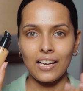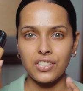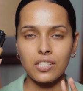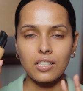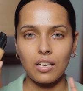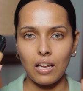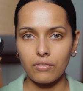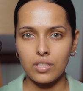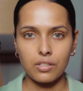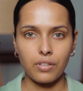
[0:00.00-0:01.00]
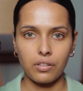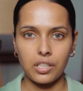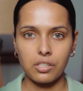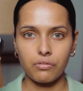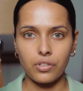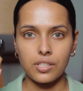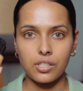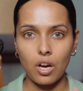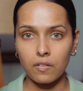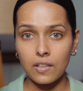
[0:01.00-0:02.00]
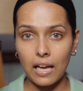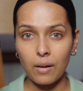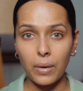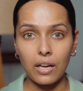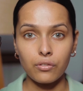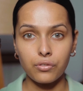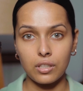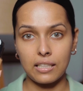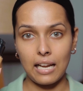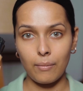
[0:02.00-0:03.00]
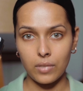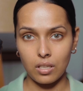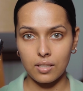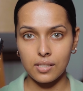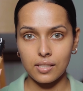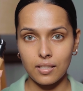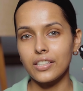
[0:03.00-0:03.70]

I just love this foundation for soft soft glam and full glam looks.